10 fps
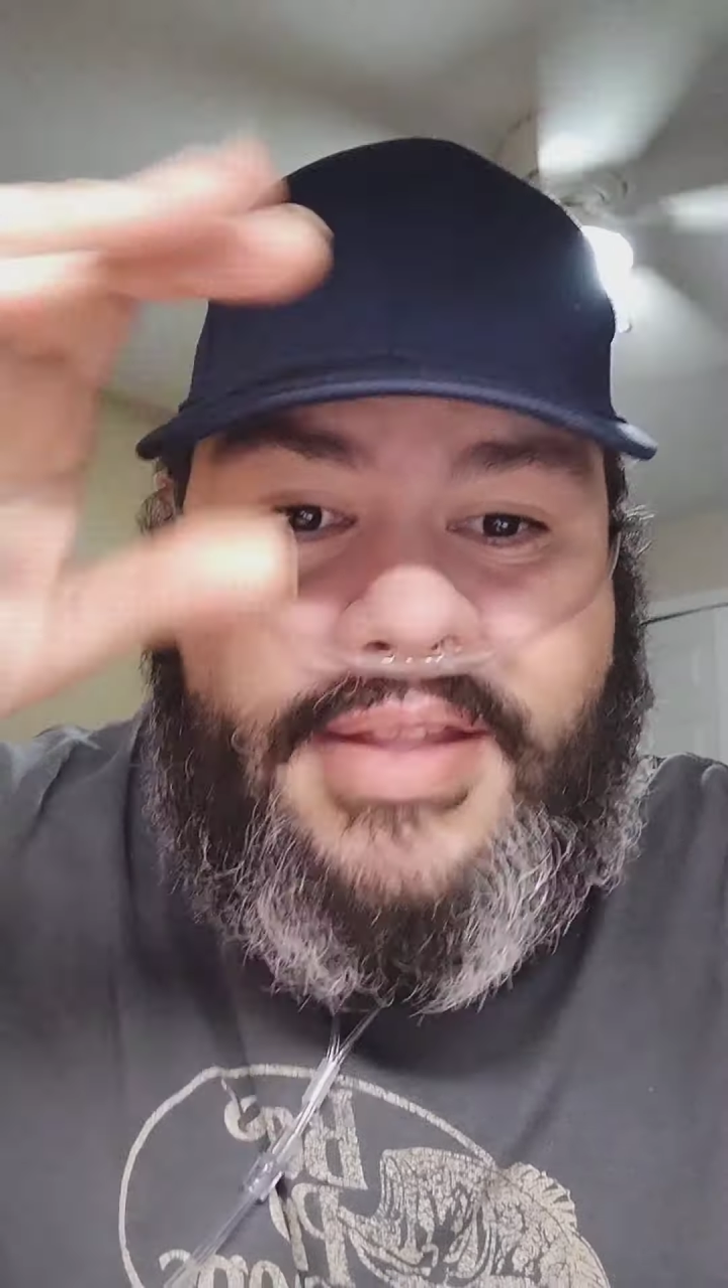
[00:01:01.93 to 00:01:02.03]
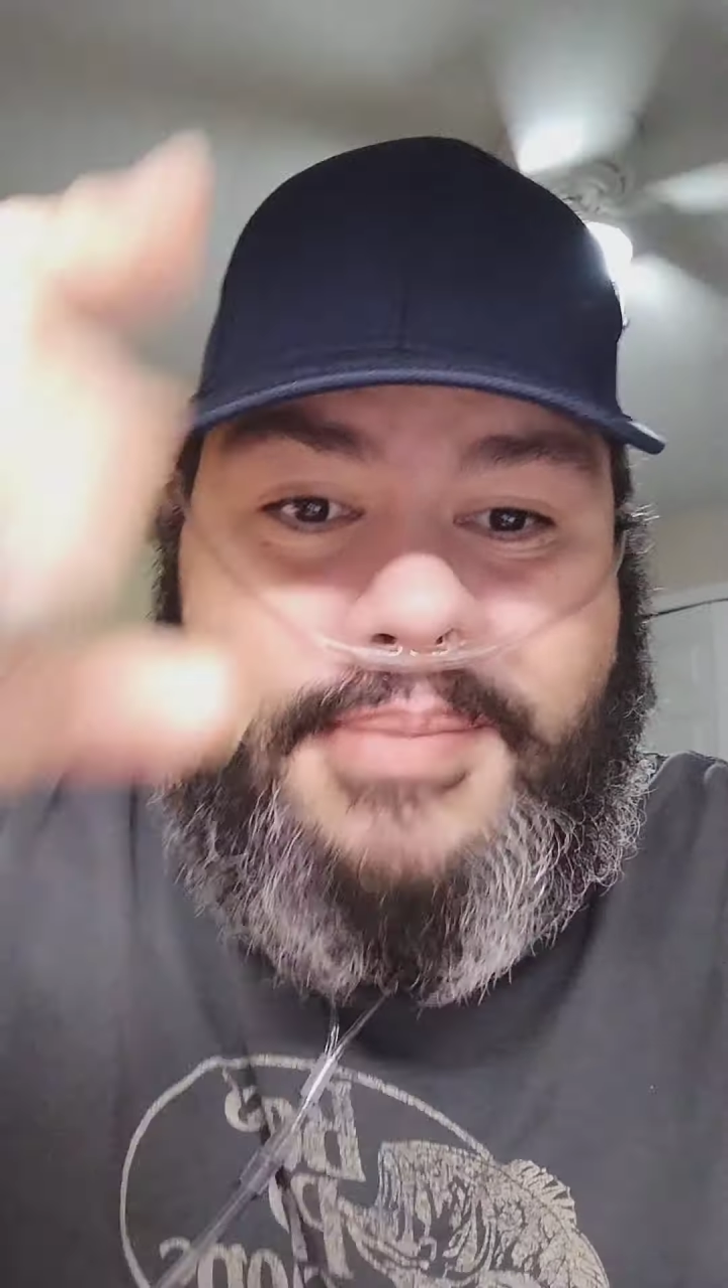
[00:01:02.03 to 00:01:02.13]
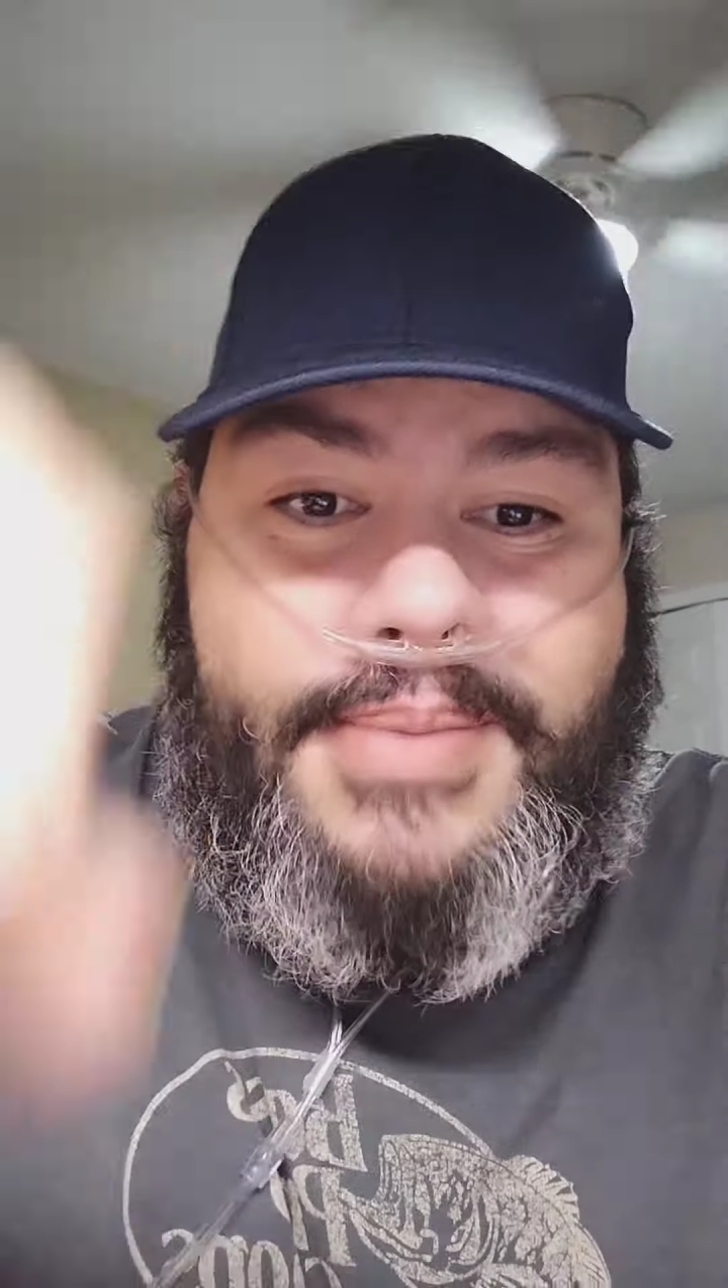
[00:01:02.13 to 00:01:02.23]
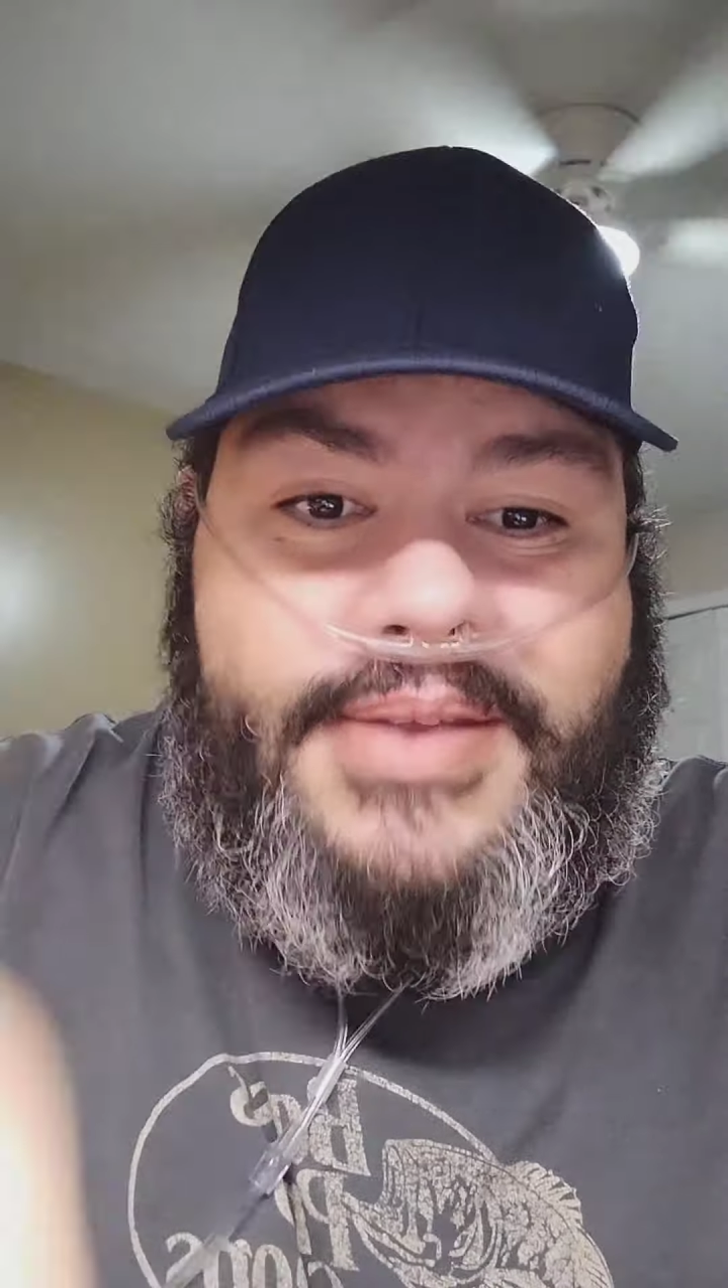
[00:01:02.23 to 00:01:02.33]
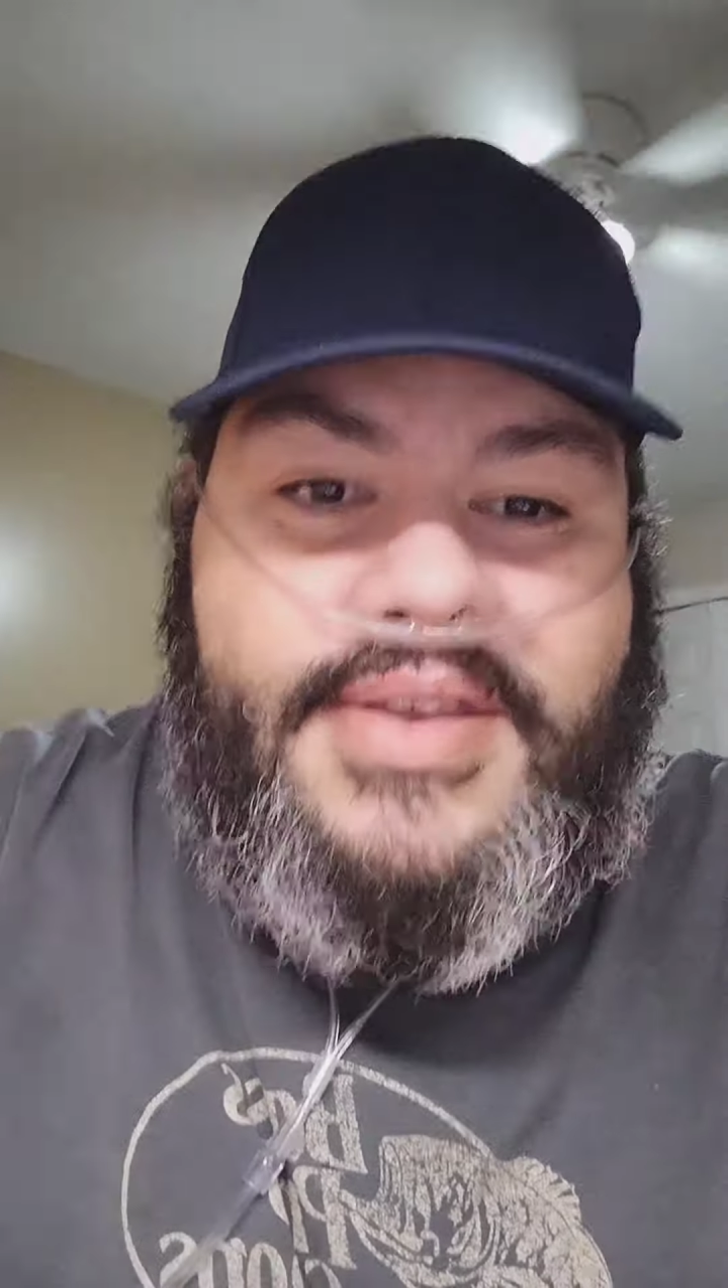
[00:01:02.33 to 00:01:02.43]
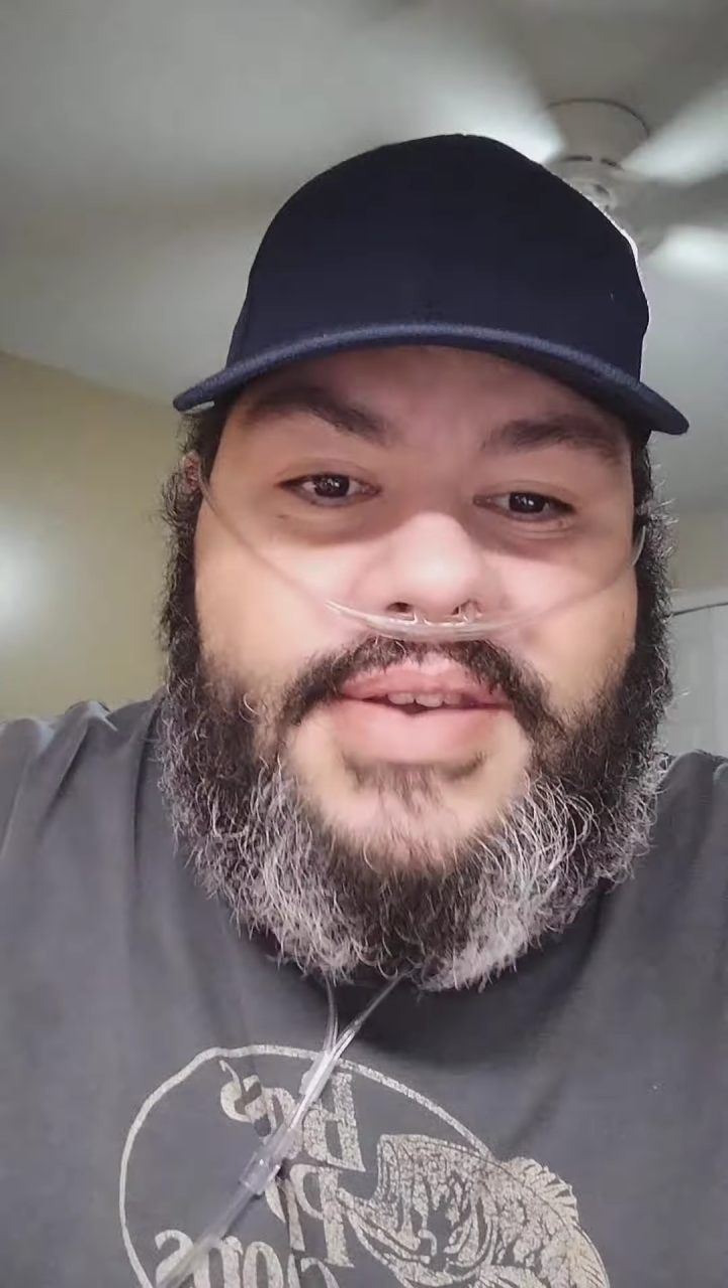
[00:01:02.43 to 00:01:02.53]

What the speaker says: messages